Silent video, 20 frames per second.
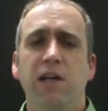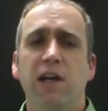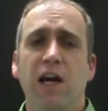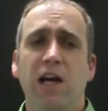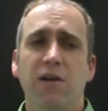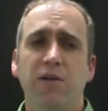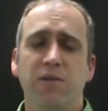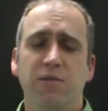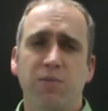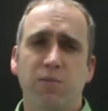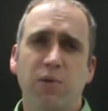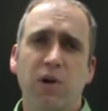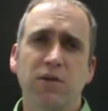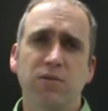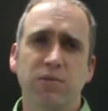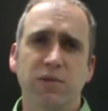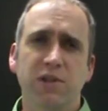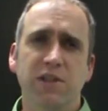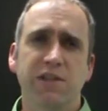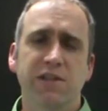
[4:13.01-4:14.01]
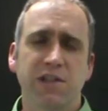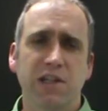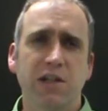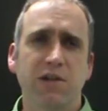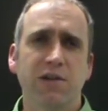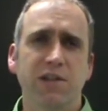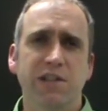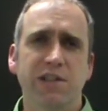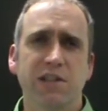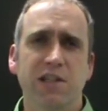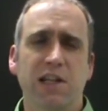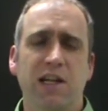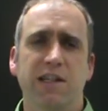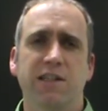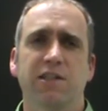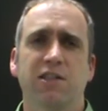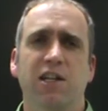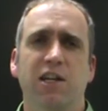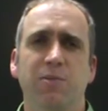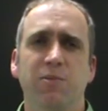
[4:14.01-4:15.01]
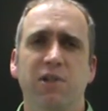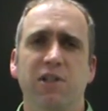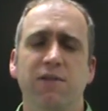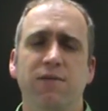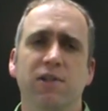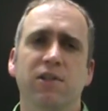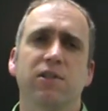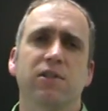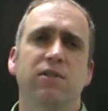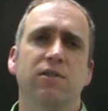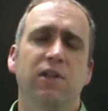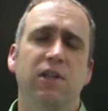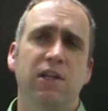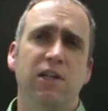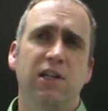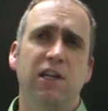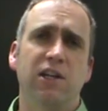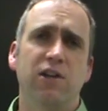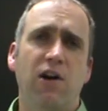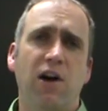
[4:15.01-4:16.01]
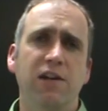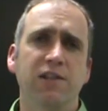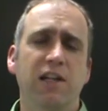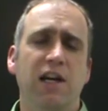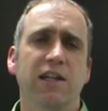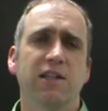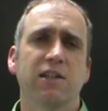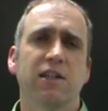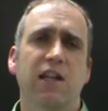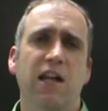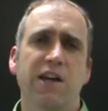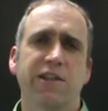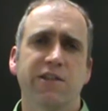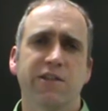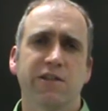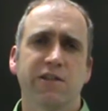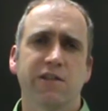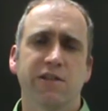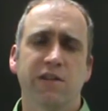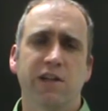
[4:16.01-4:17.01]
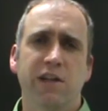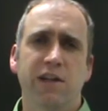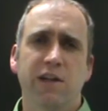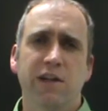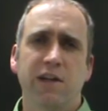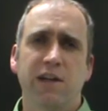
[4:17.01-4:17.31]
and probably synchronous class time, even in online classes.